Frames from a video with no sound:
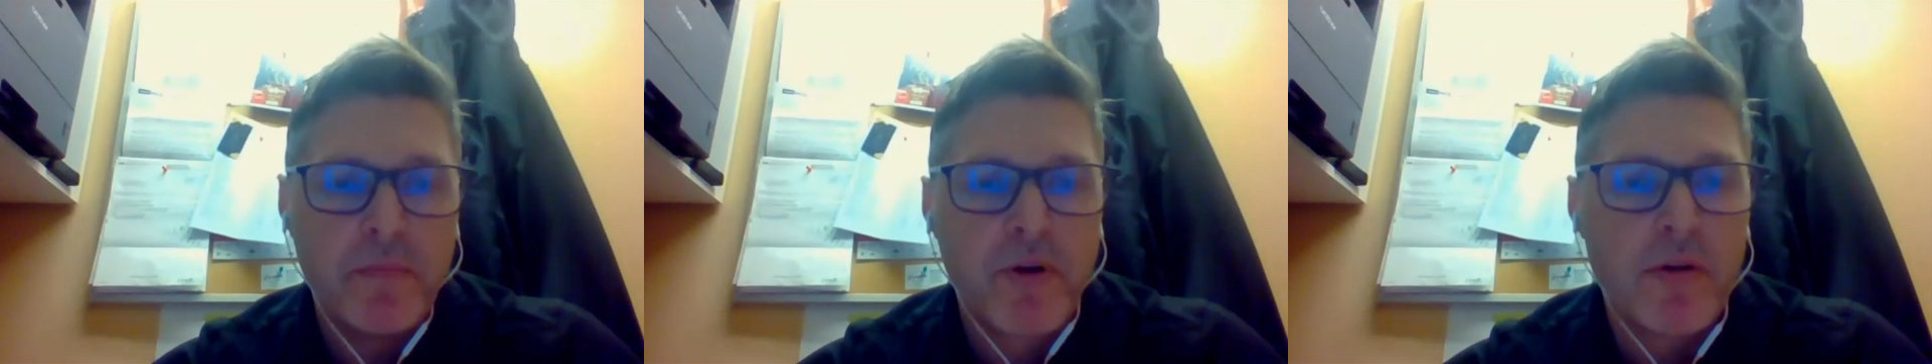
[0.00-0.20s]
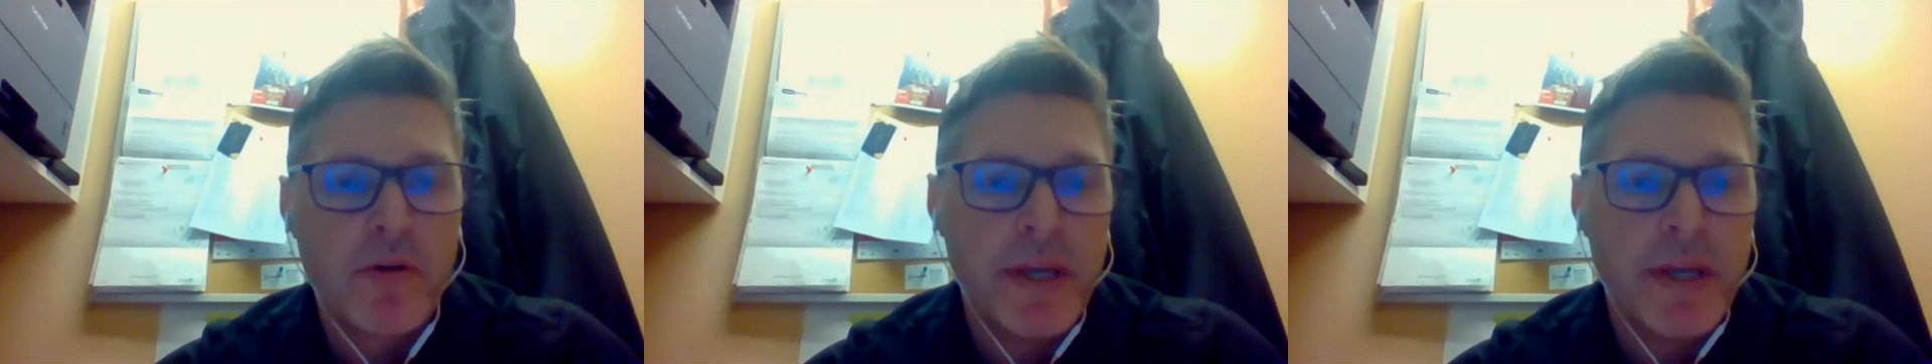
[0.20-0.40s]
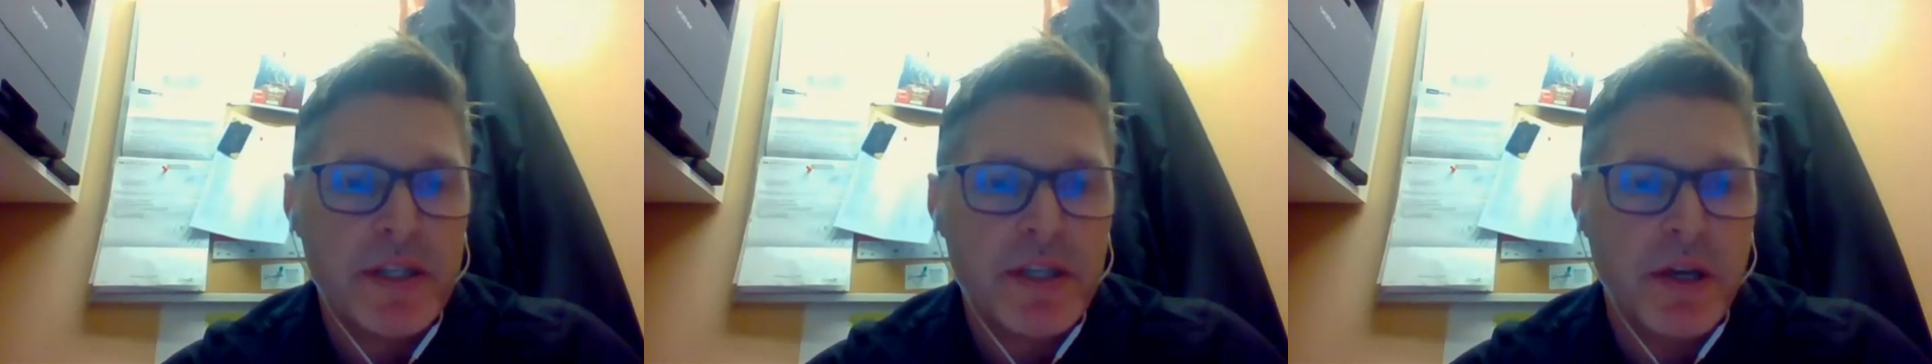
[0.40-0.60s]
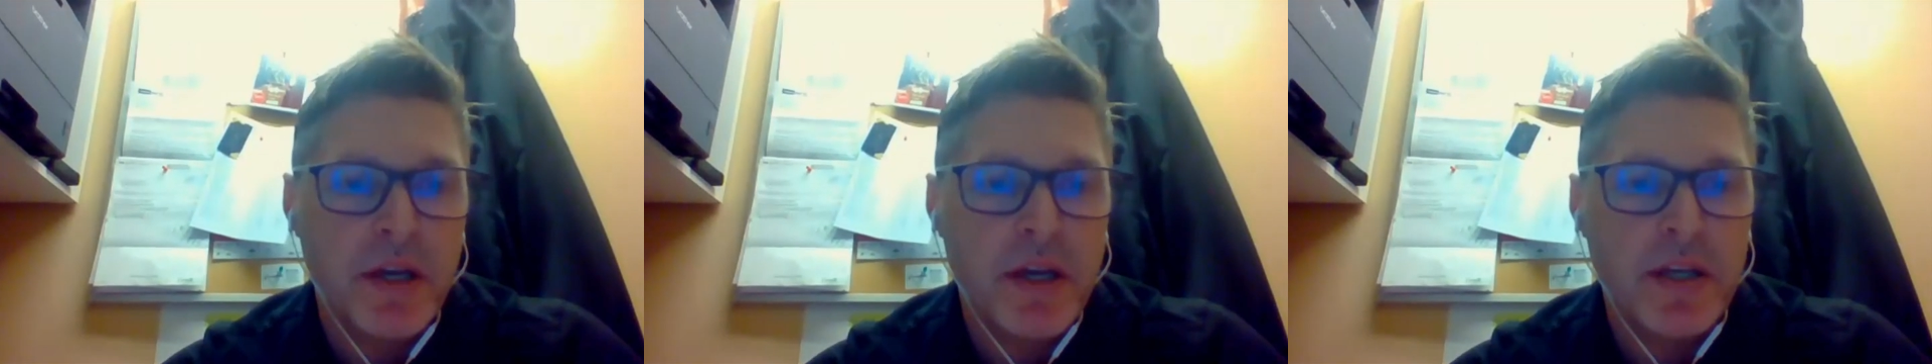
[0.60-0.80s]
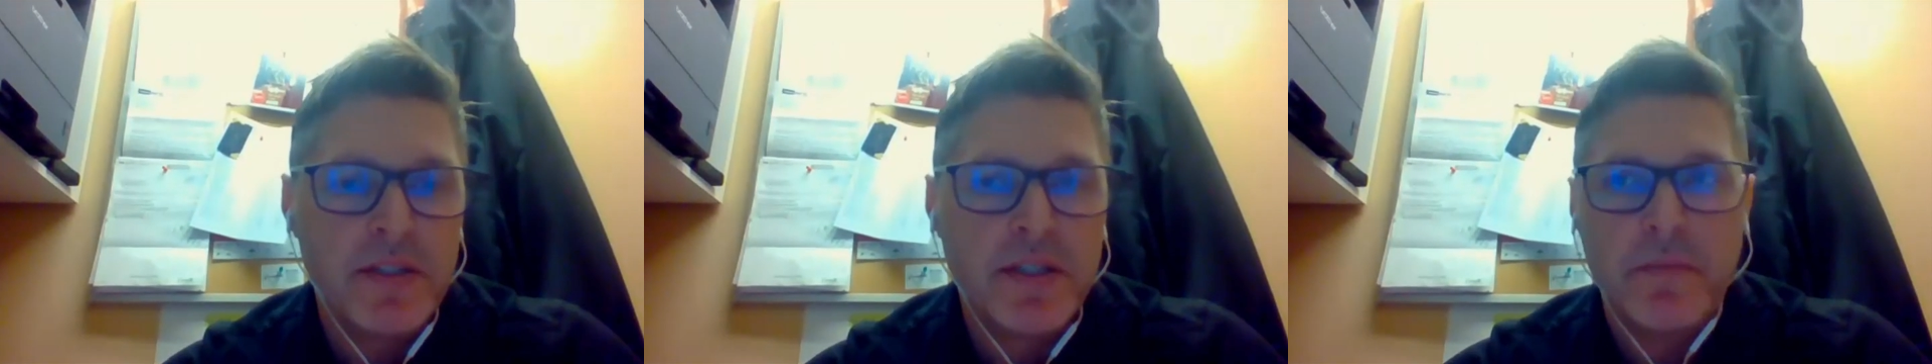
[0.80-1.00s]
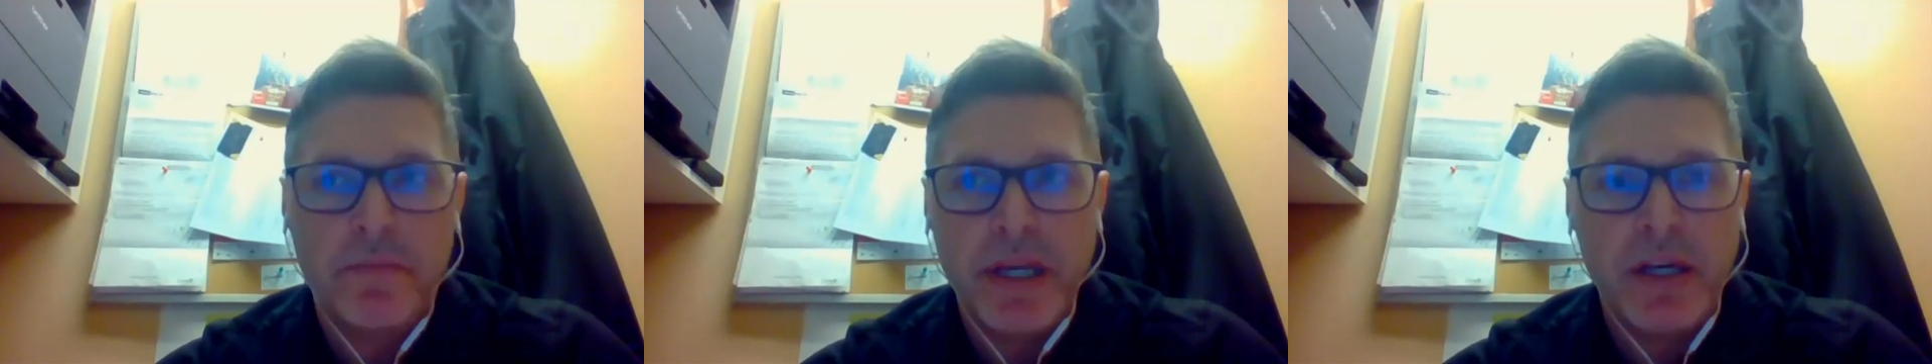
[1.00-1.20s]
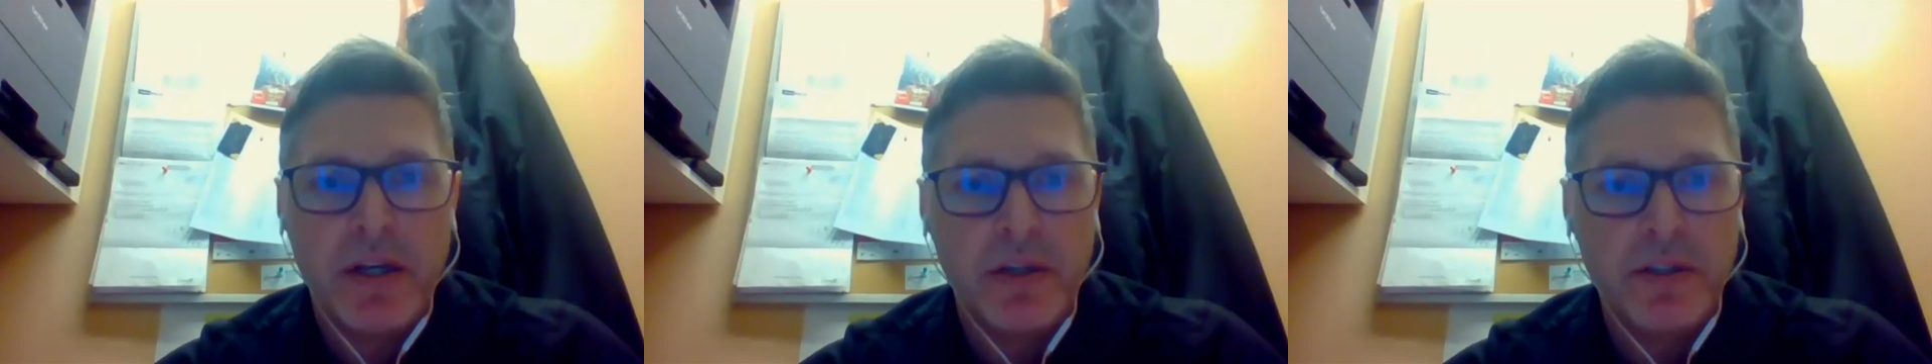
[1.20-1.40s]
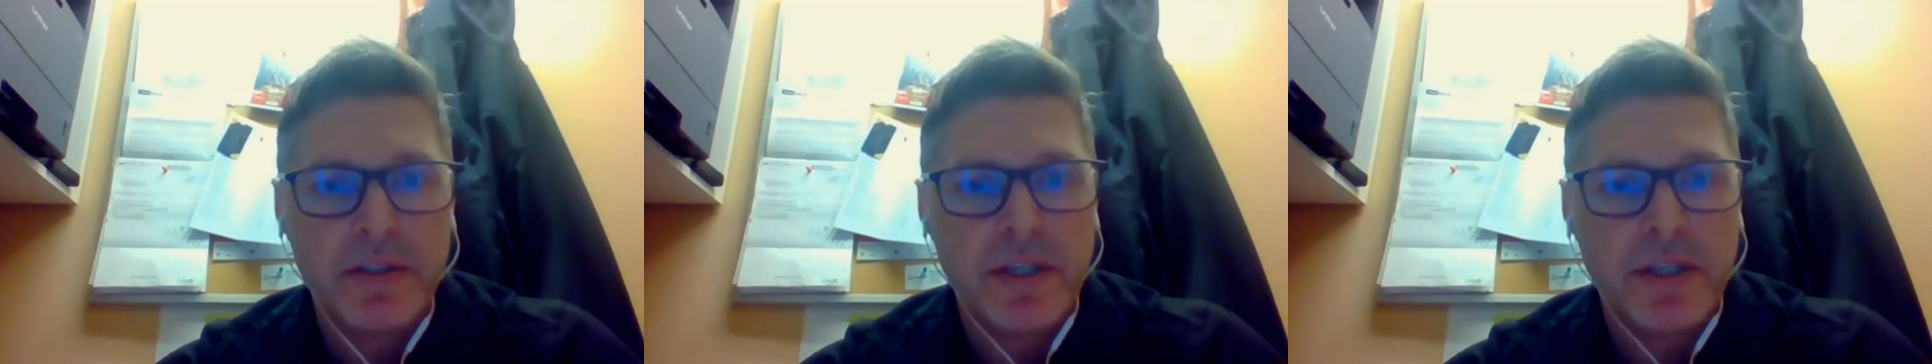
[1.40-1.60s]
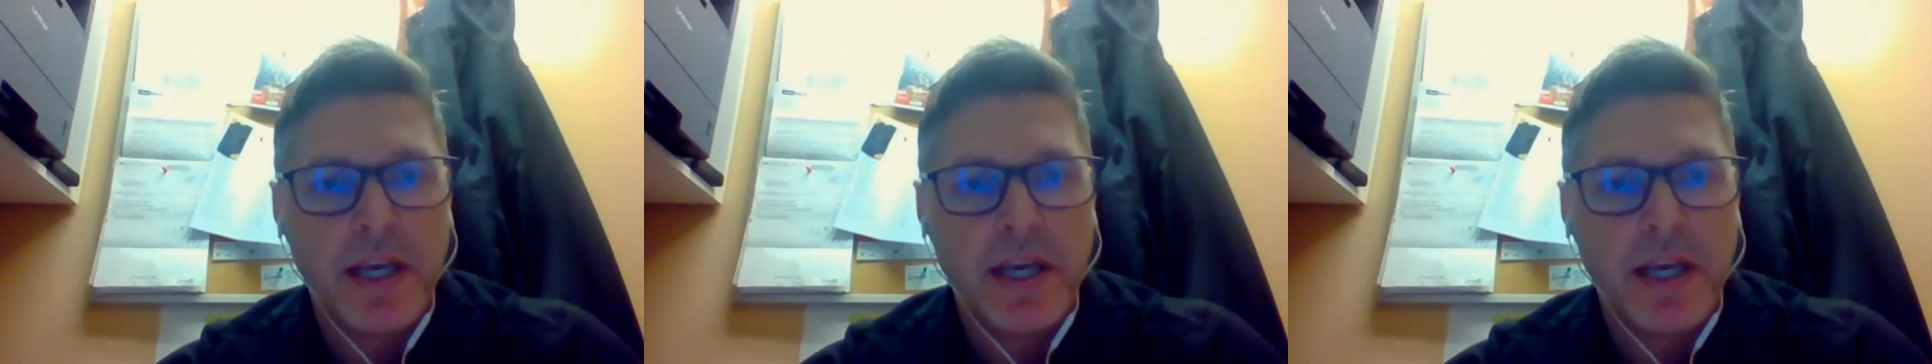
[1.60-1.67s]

permit to build